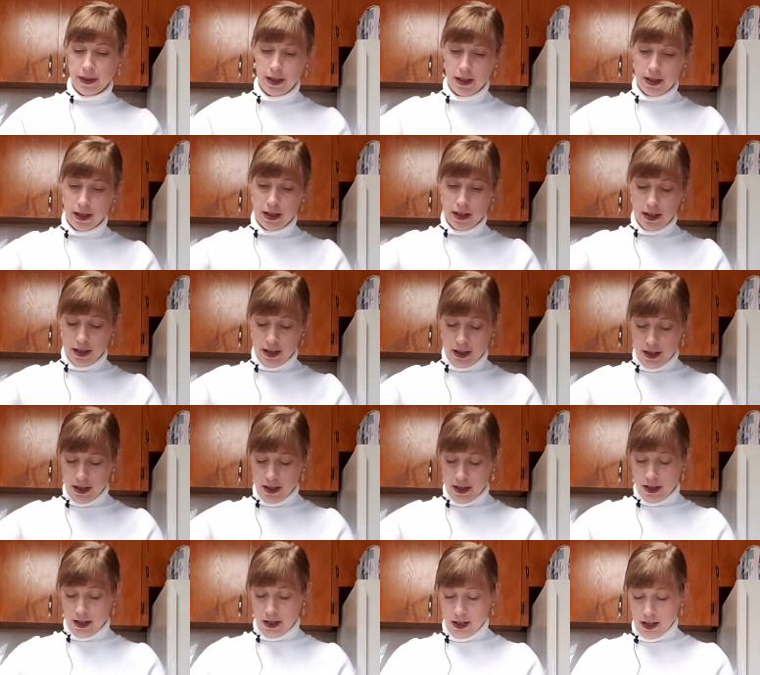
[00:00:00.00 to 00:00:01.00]

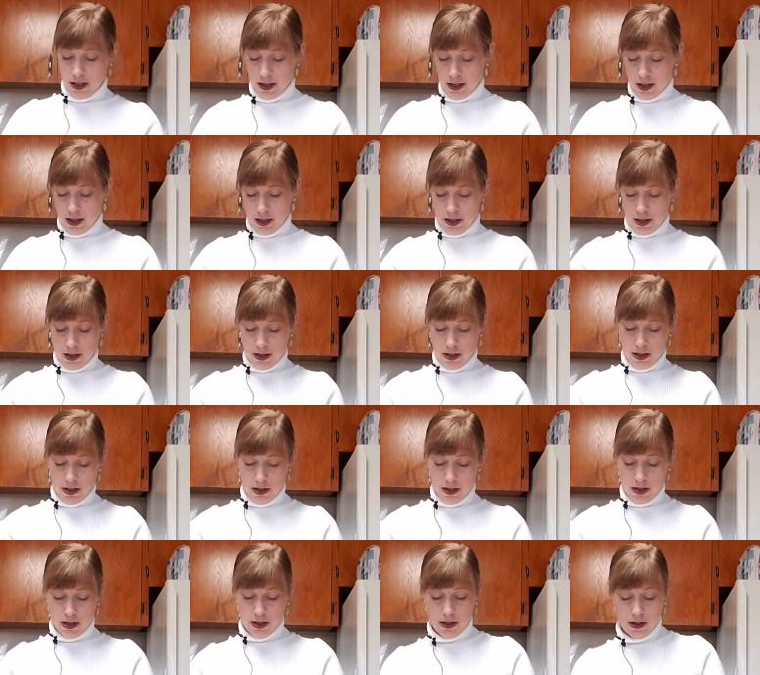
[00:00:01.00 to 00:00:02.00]

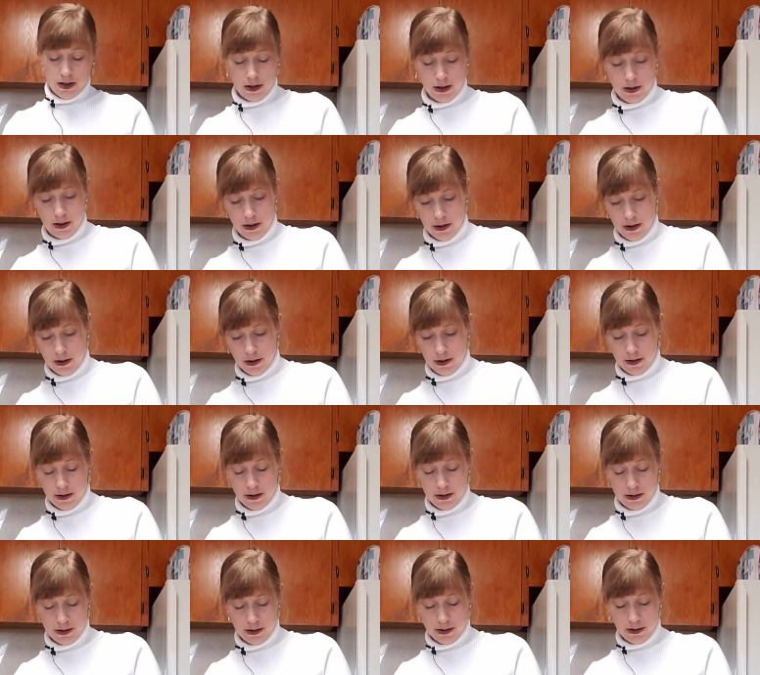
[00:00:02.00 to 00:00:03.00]

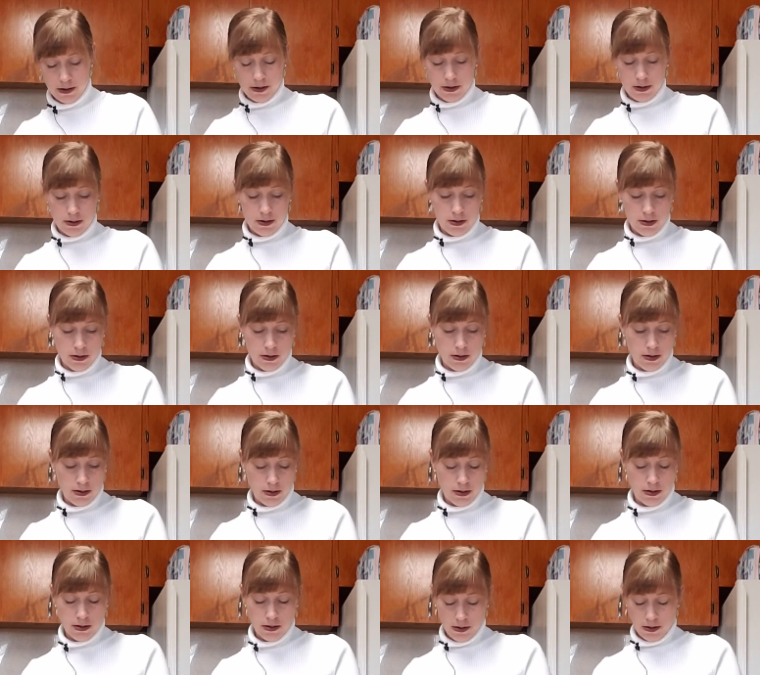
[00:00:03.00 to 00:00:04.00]

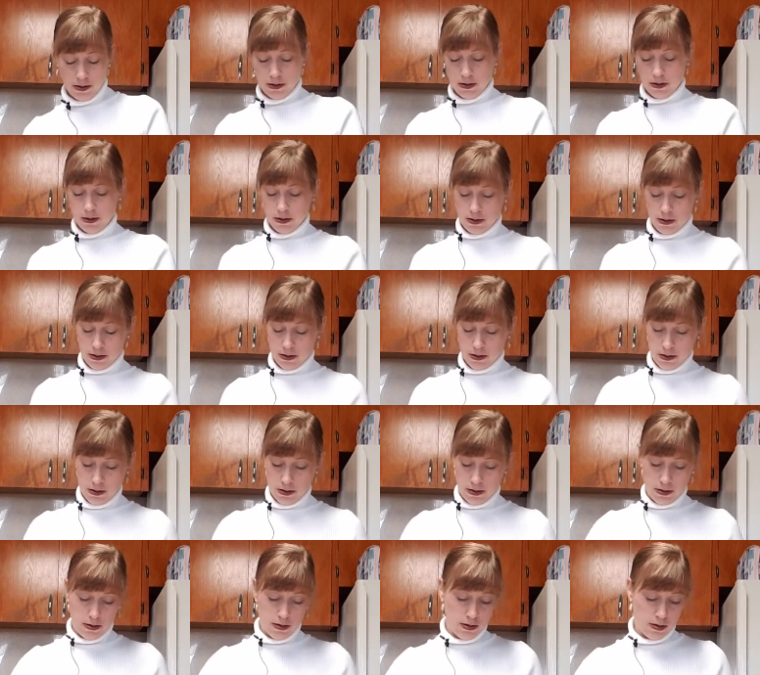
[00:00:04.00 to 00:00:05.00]

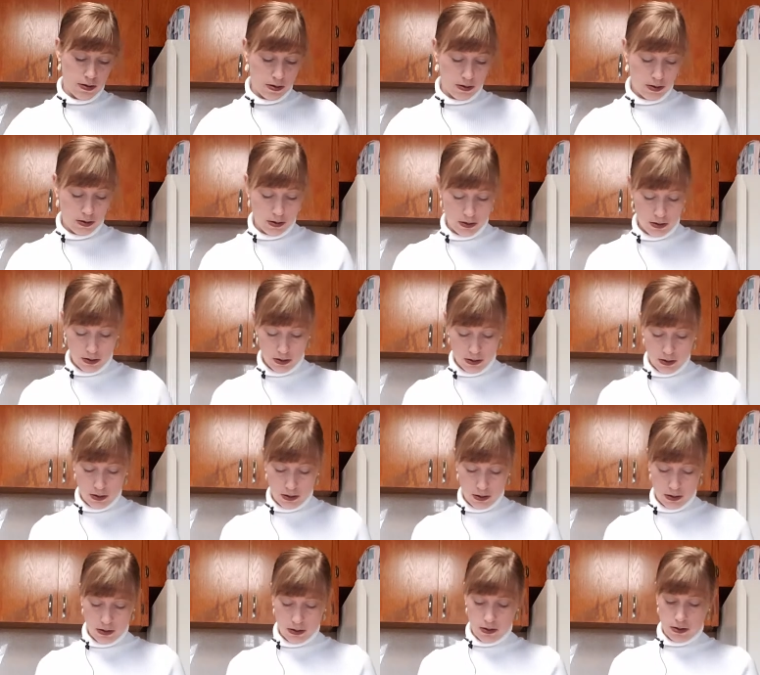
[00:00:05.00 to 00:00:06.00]

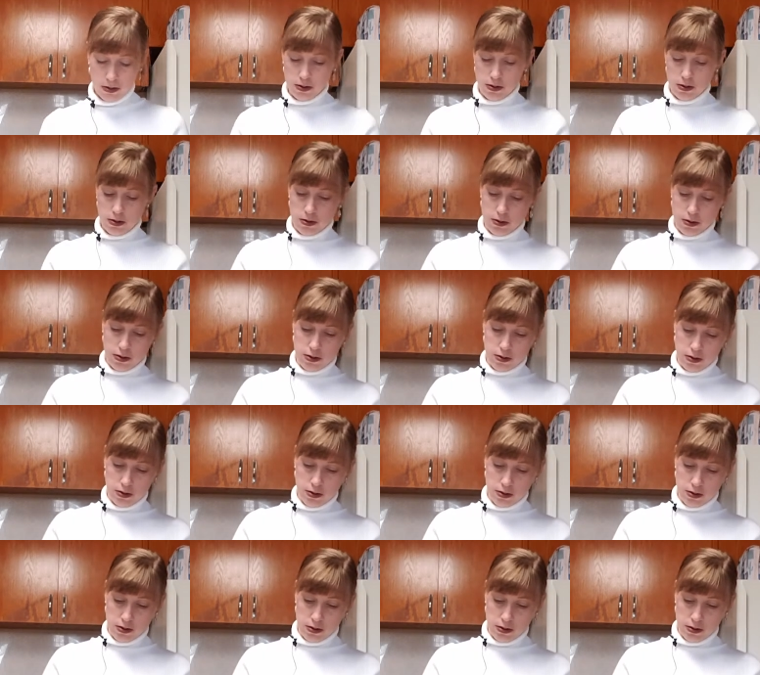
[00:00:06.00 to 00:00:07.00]

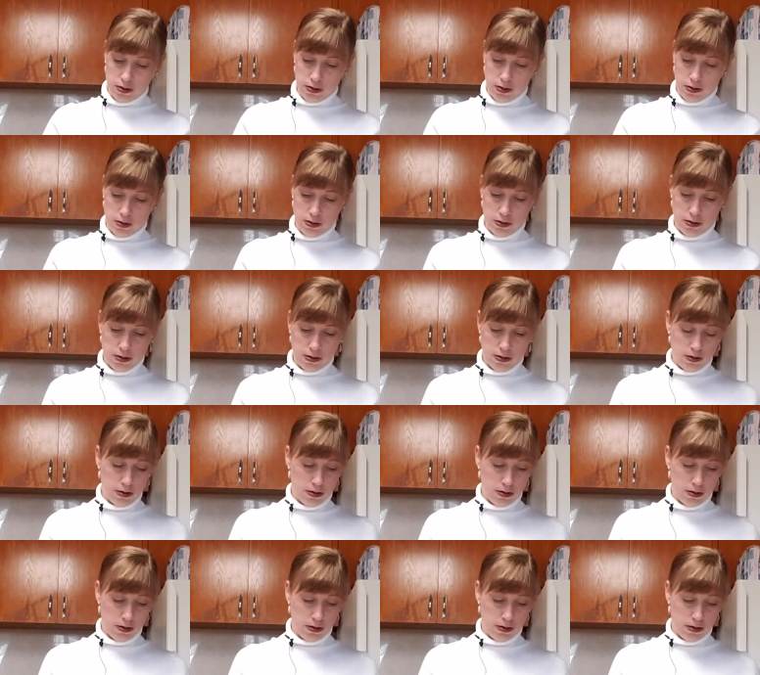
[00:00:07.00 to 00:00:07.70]
Nothing is said.